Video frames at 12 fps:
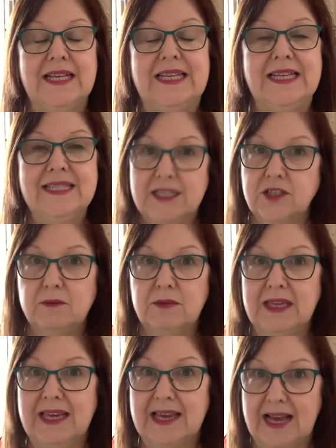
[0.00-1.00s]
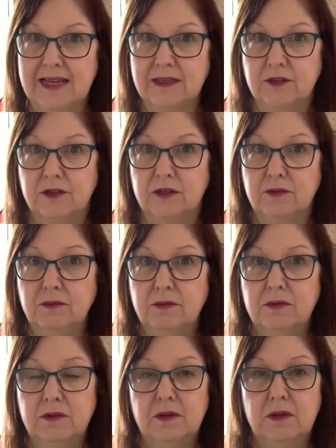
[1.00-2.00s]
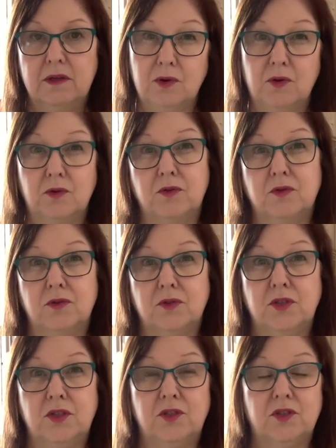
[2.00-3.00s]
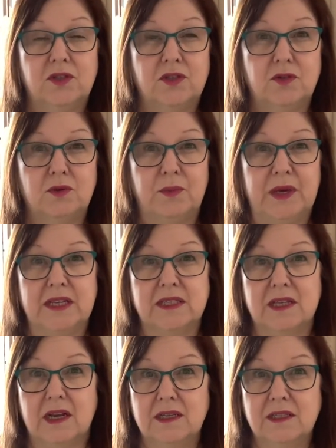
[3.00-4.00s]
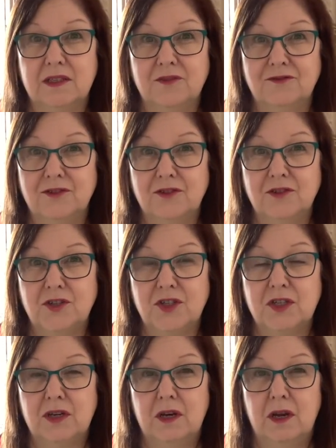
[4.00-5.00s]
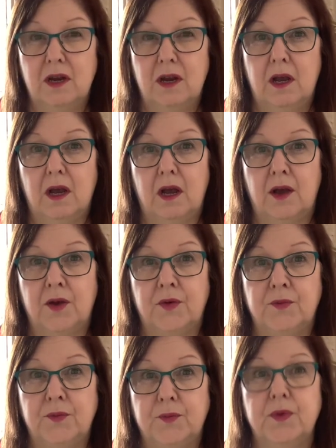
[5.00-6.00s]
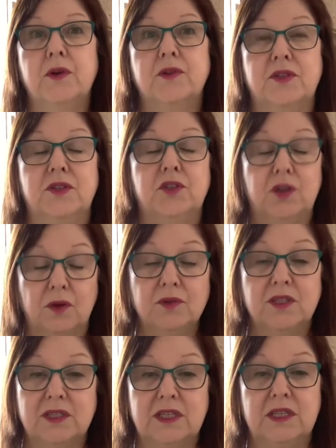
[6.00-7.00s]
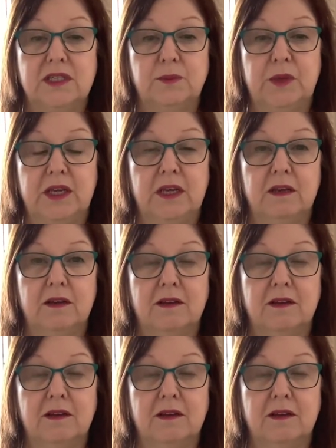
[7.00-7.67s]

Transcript: Is it something you can do? Or do you just do a bigger size at the front? Because the shoulders need to be